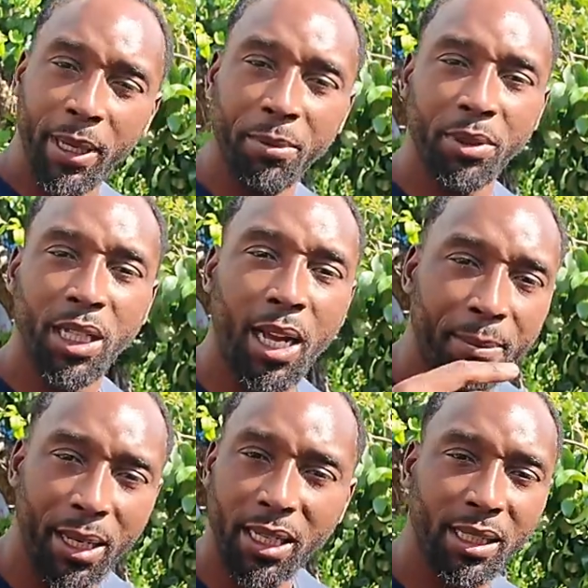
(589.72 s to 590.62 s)
be able to
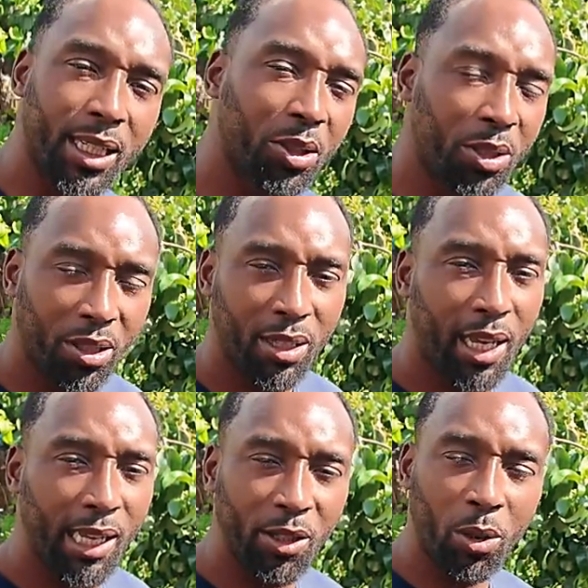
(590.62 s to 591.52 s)
come back and tell you
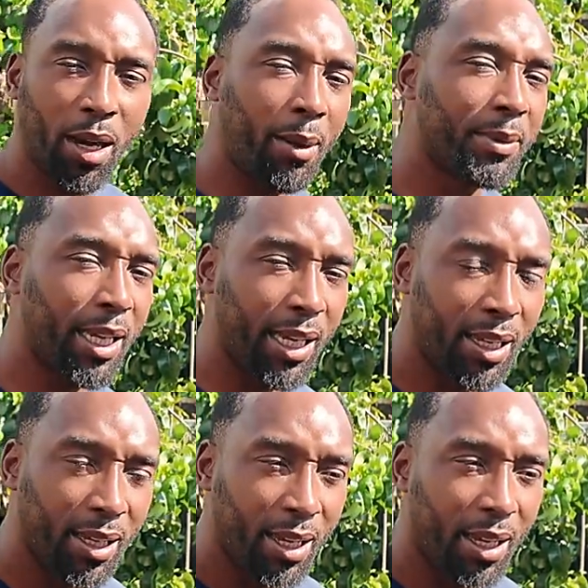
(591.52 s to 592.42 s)
like a little
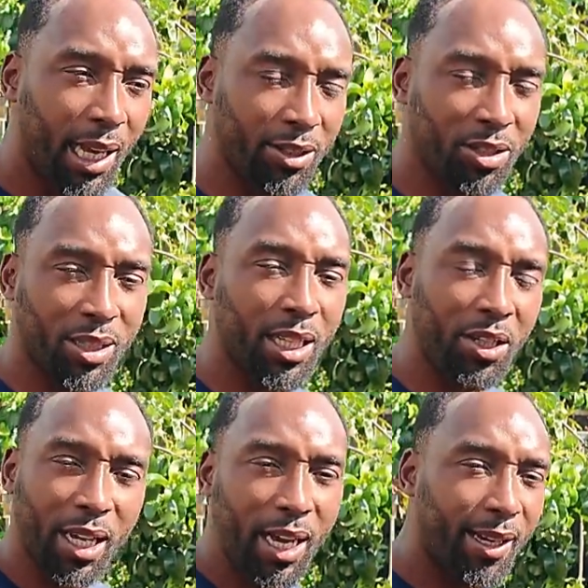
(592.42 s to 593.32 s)
update and just tell
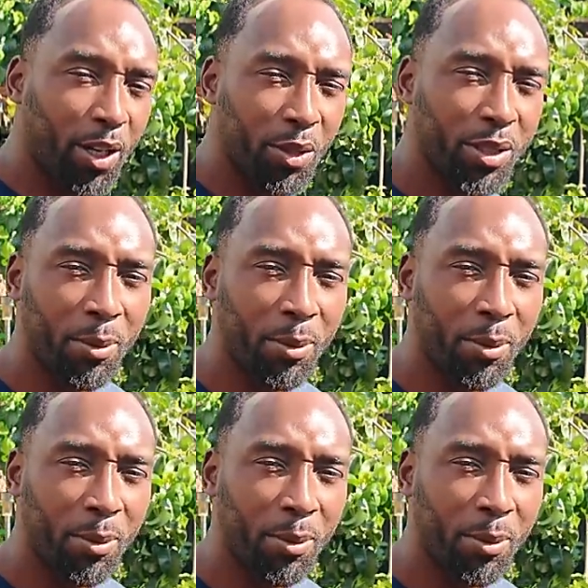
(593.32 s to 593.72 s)
you how it goes.